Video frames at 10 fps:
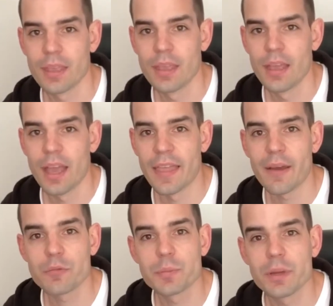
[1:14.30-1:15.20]
And that
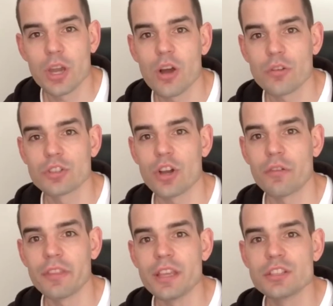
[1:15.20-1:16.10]
was because of
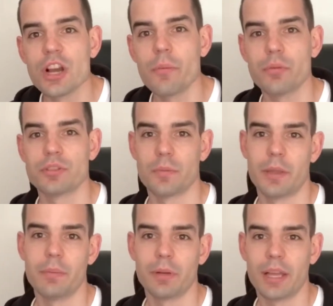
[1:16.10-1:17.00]
the examples that
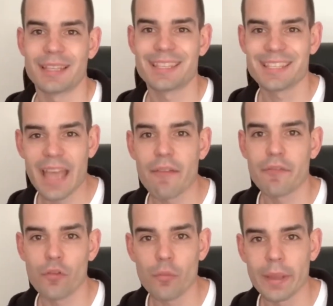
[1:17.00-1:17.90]
people had set
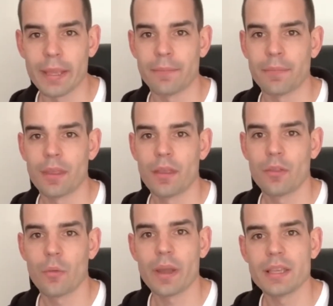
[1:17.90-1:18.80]
for me, the
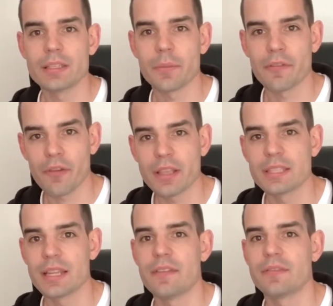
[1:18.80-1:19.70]
ways that my friends
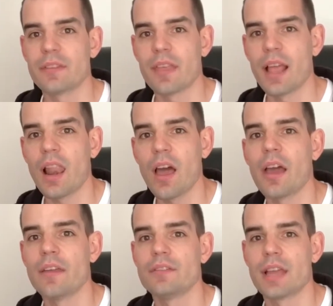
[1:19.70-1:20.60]
lived their
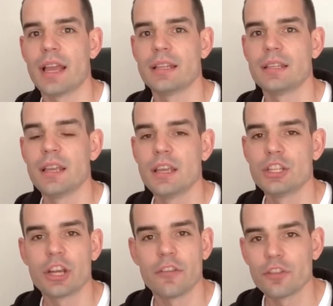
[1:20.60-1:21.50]
lives and
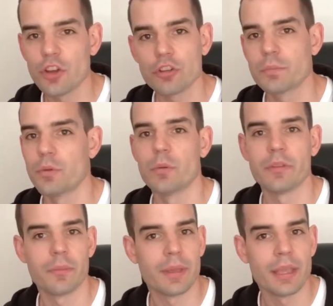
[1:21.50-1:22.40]
sharing the gospel with
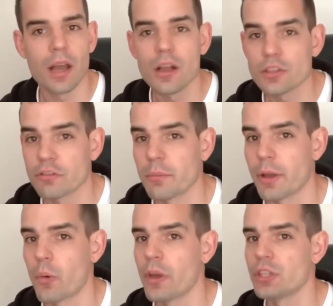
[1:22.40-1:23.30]
me, answering my
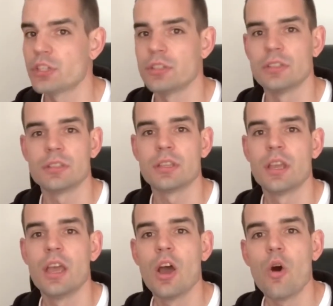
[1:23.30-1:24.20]
questions.
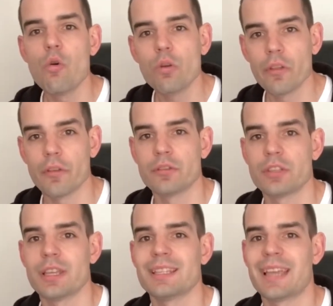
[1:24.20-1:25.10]
All of those
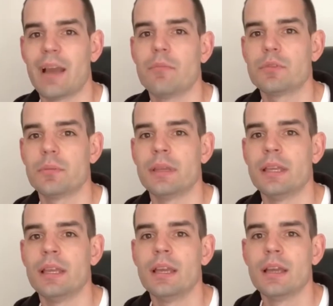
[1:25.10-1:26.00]
things helped me
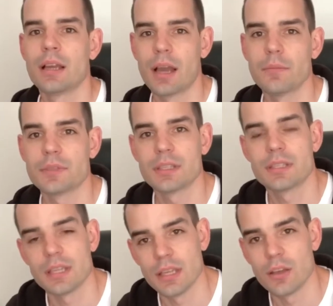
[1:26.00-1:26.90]
come to
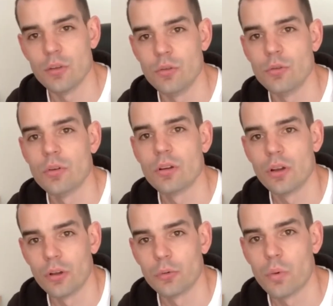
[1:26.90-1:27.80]
see who
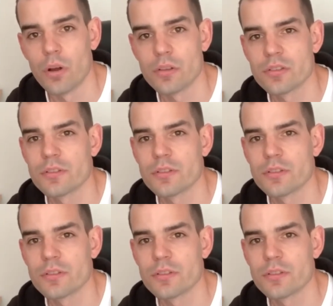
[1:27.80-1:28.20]
God was.